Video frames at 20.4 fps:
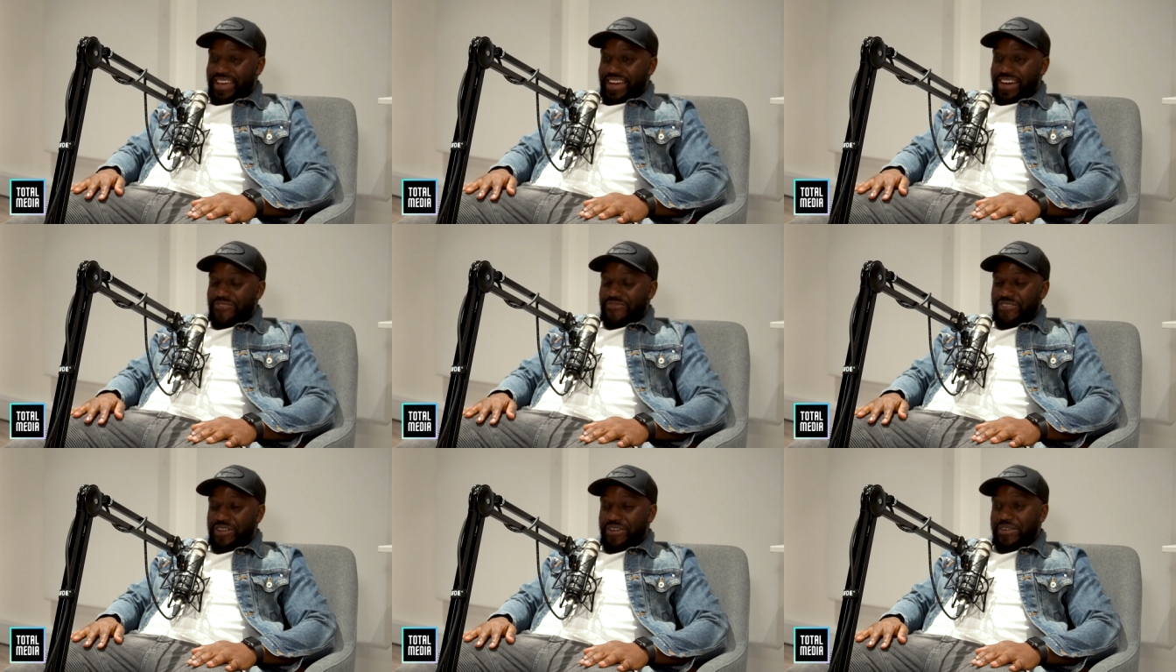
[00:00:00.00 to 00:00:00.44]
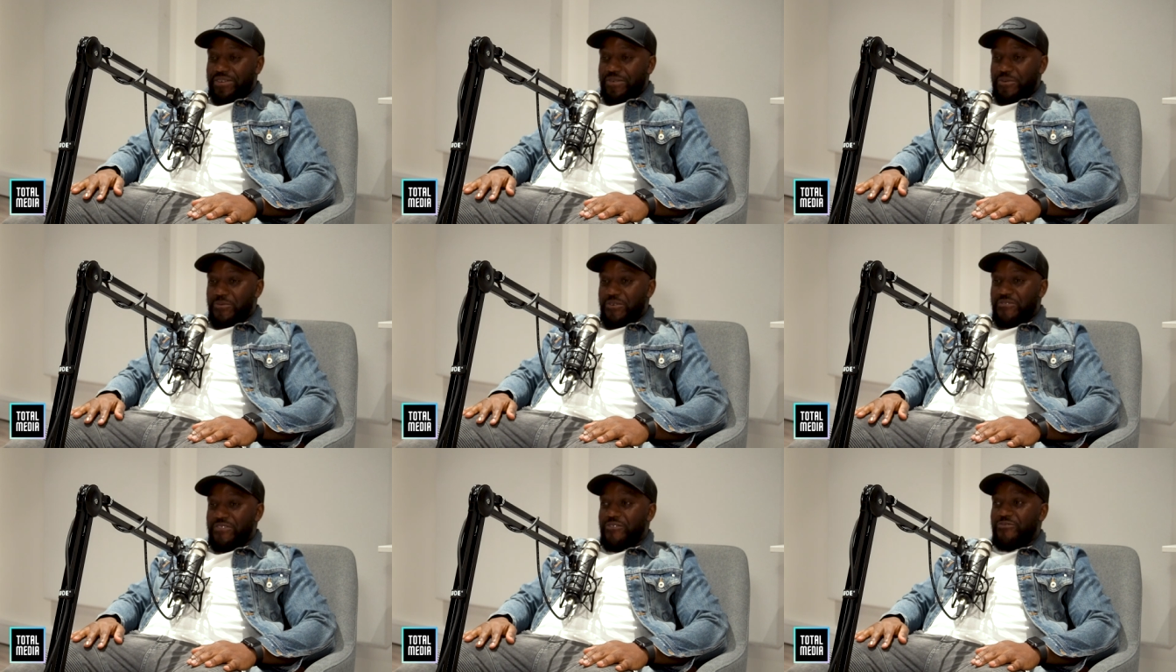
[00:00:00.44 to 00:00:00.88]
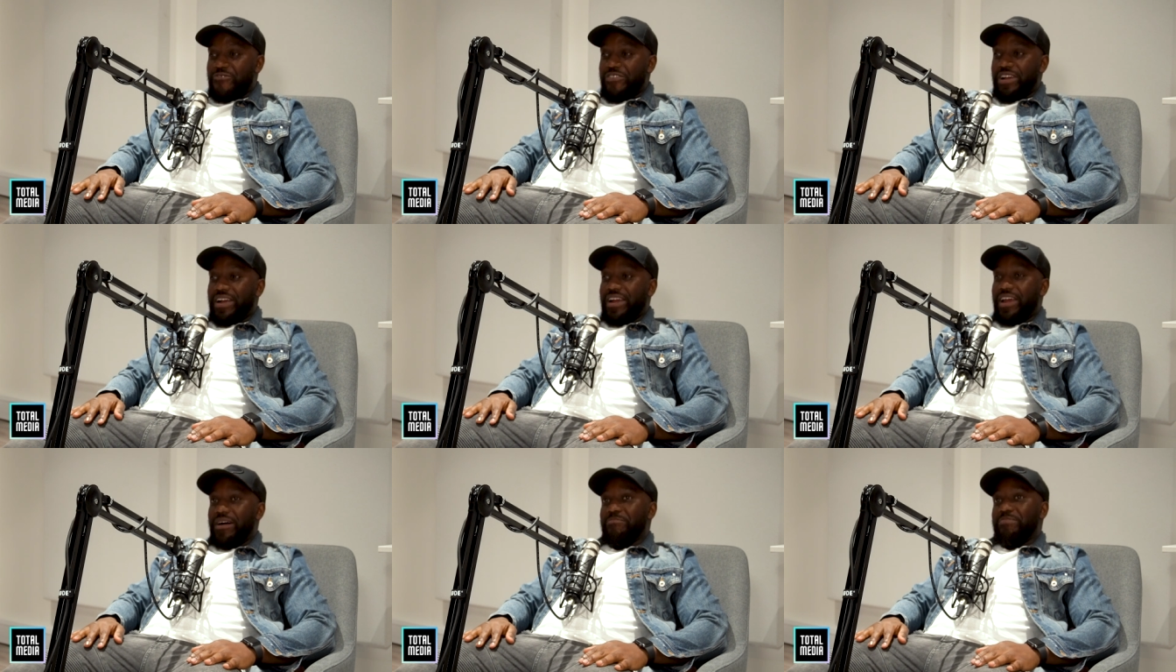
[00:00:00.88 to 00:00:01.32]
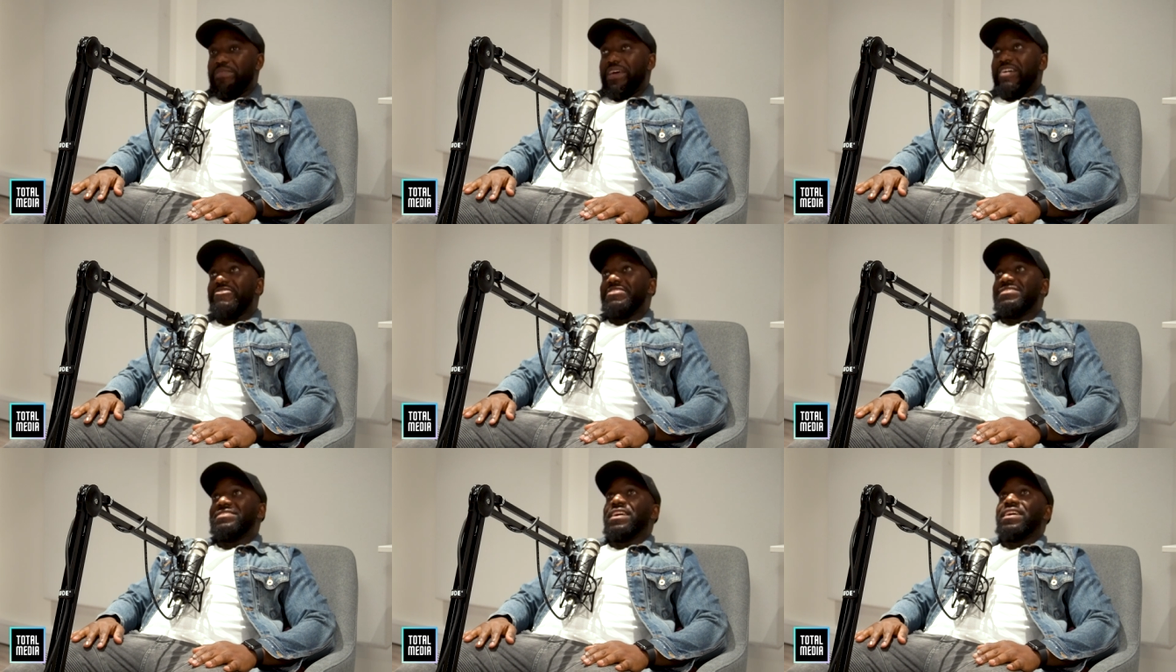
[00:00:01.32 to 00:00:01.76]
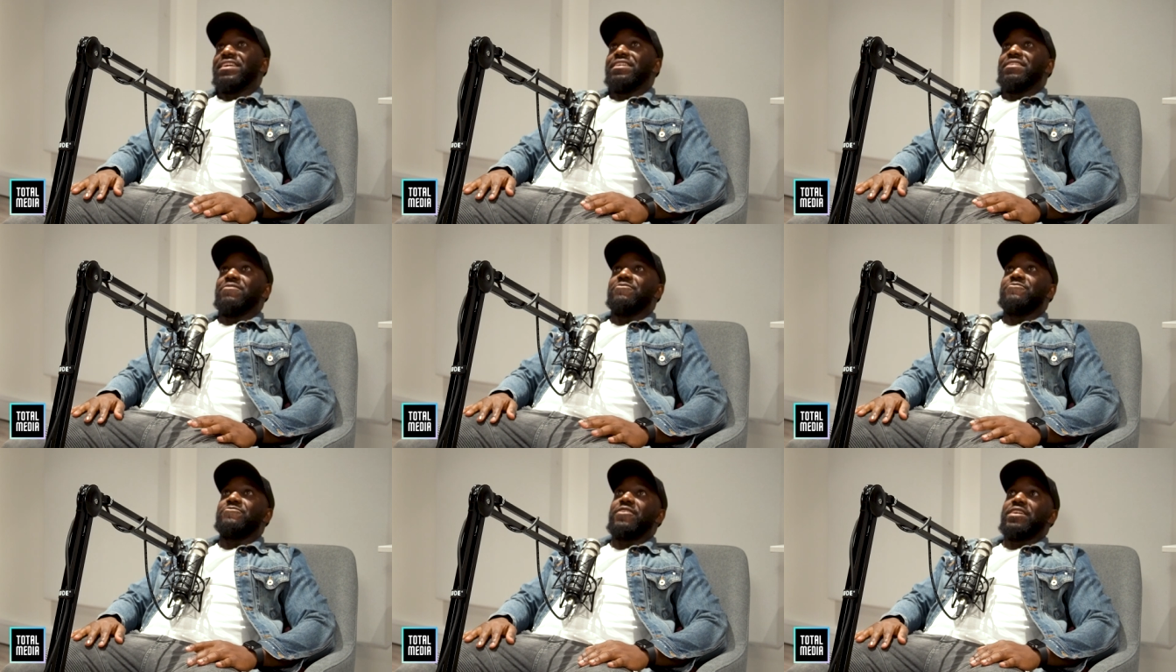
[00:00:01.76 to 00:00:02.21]
I think with every club there is like
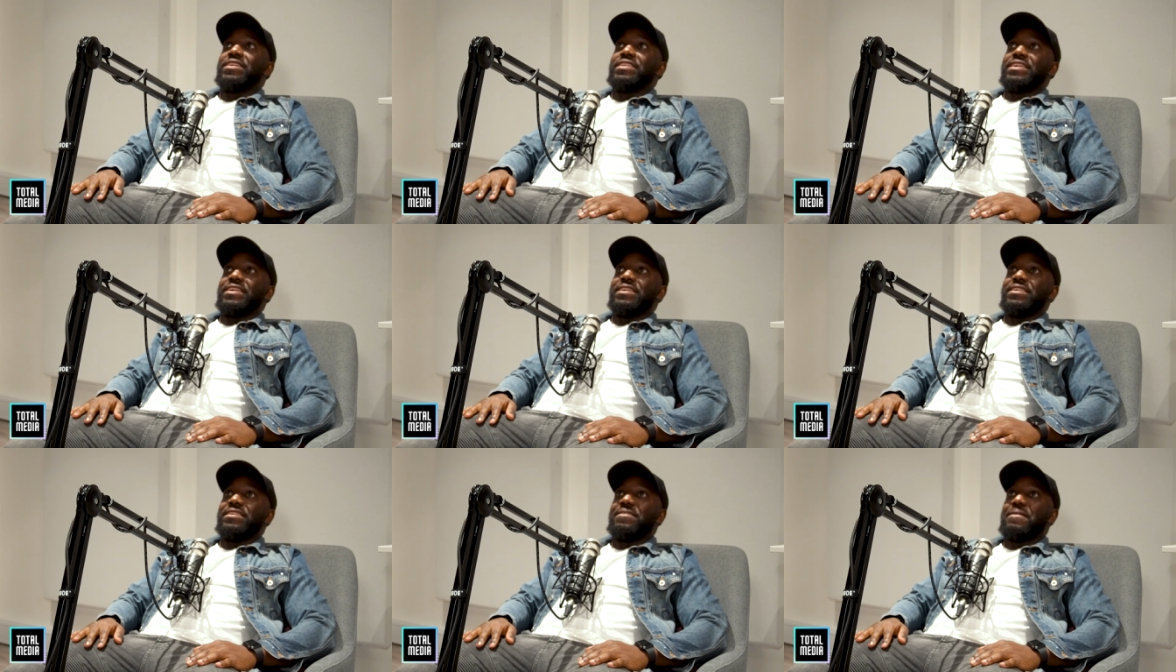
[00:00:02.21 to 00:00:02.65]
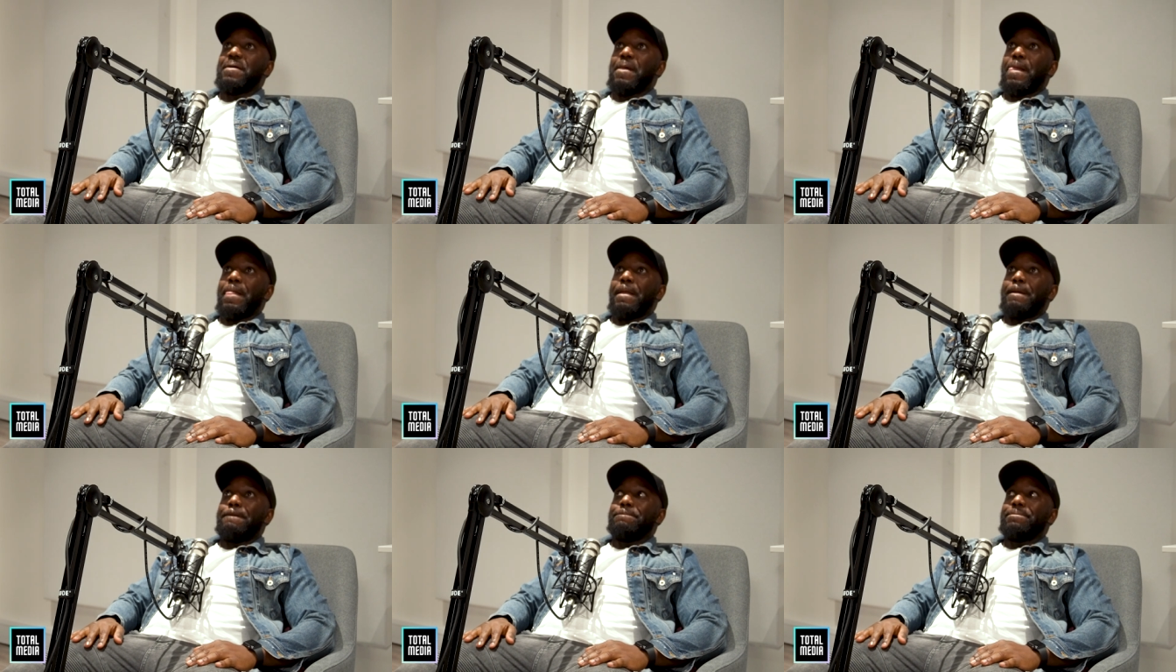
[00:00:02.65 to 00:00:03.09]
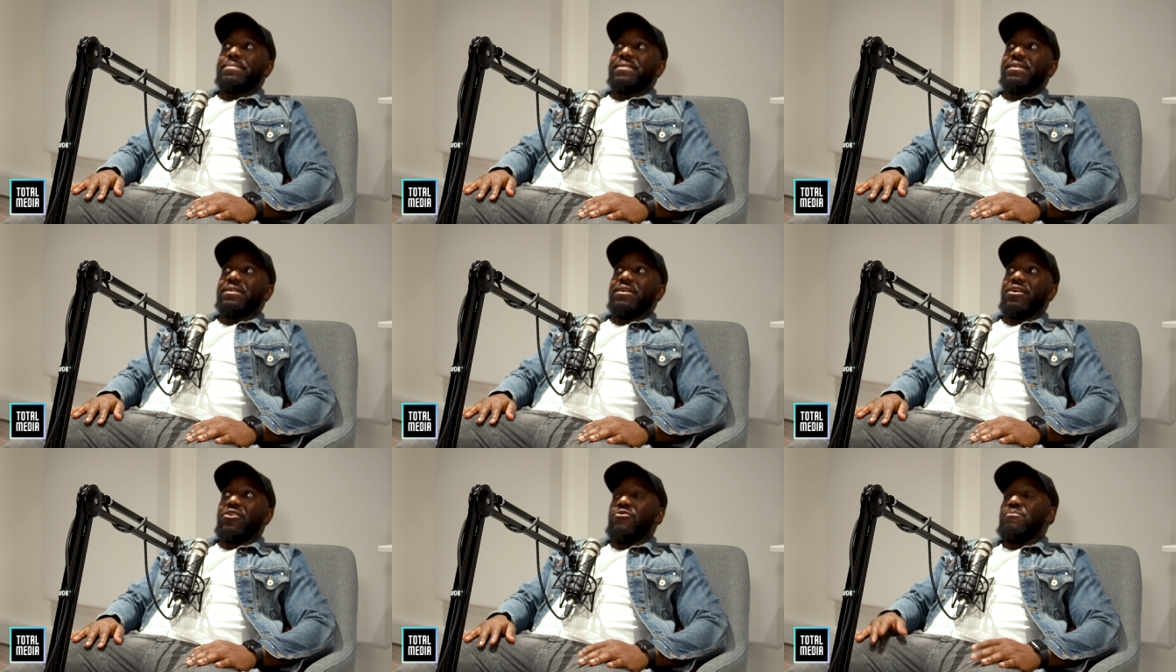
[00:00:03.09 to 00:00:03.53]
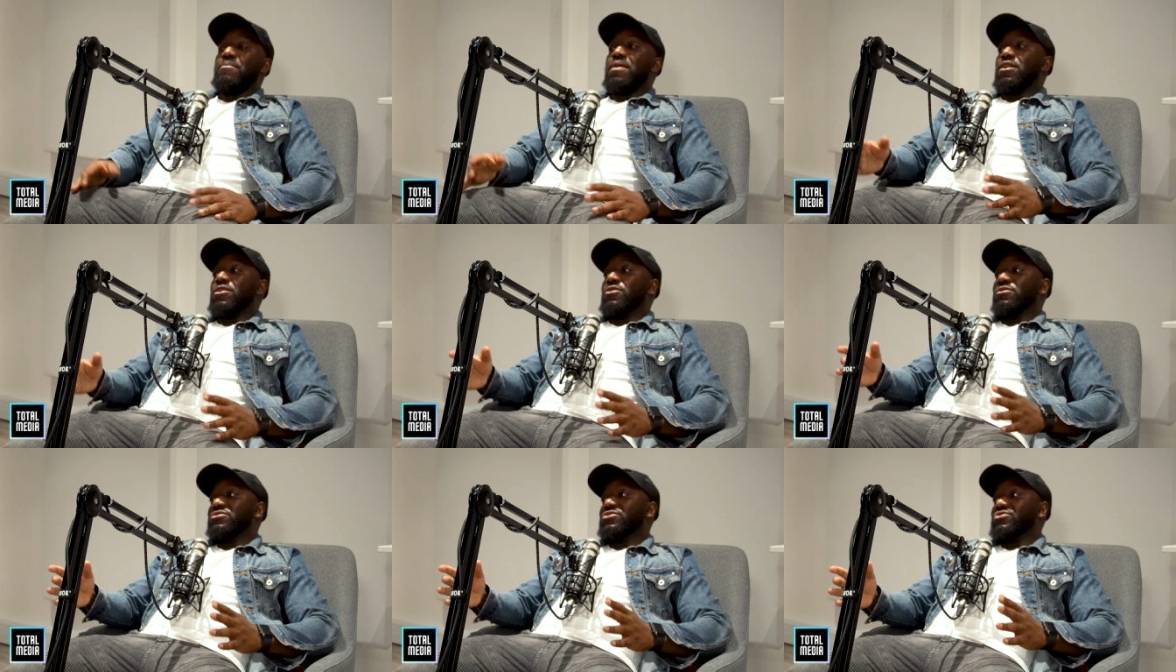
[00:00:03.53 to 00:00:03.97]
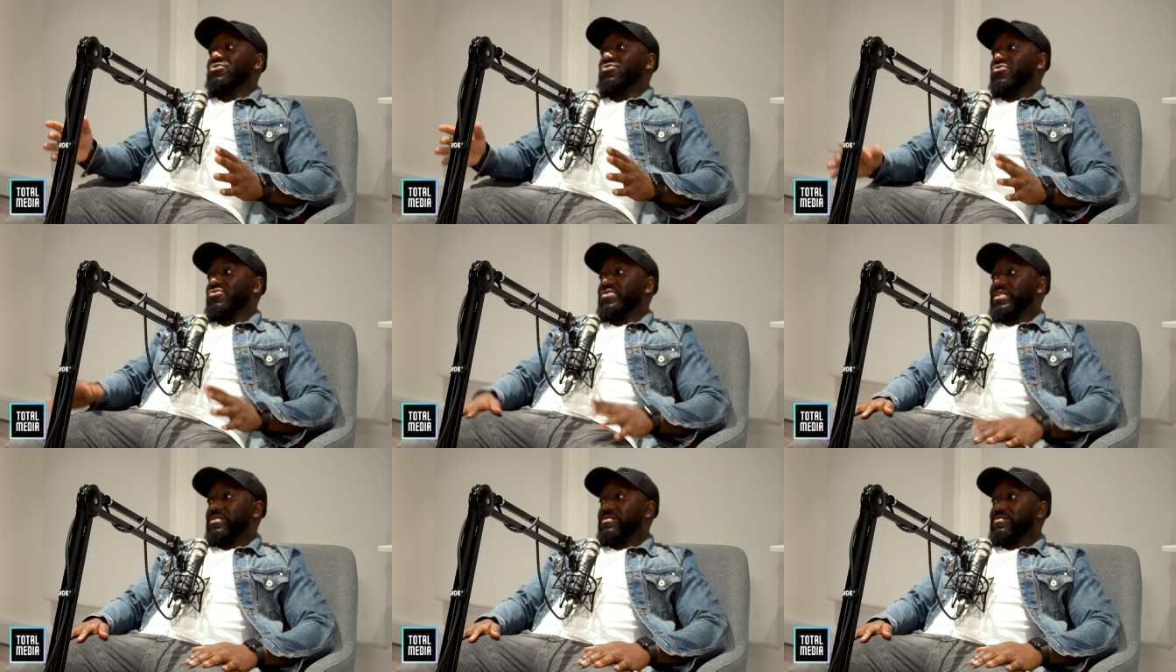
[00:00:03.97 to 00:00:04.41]
a funny, oh my god
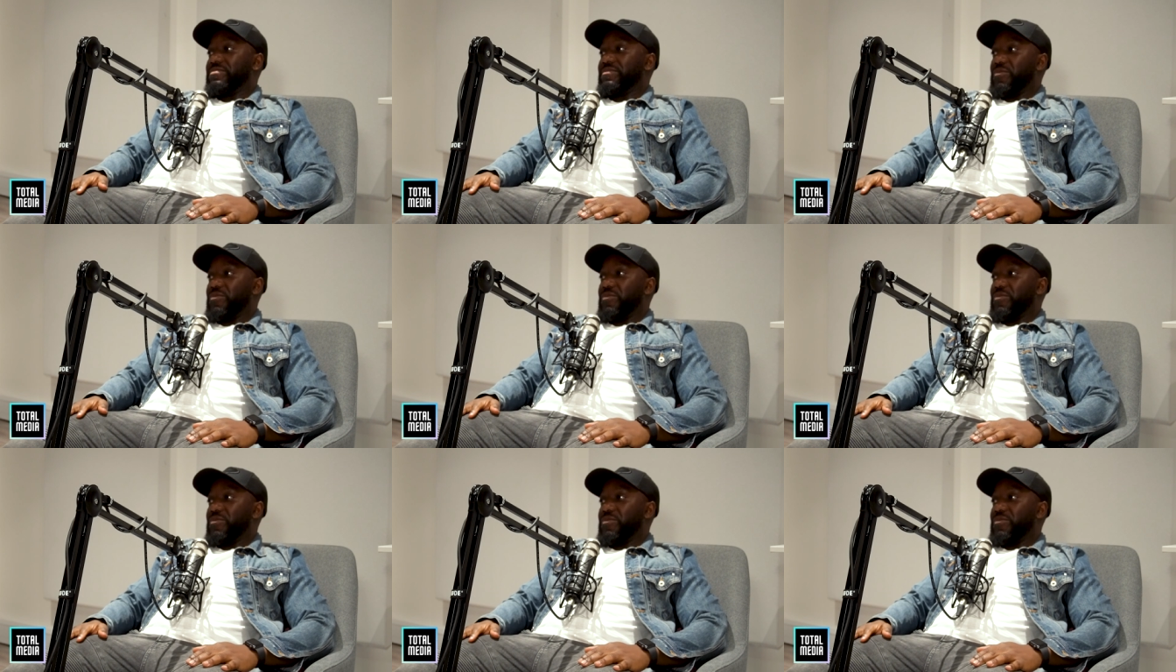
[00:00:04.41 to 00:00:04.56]
story.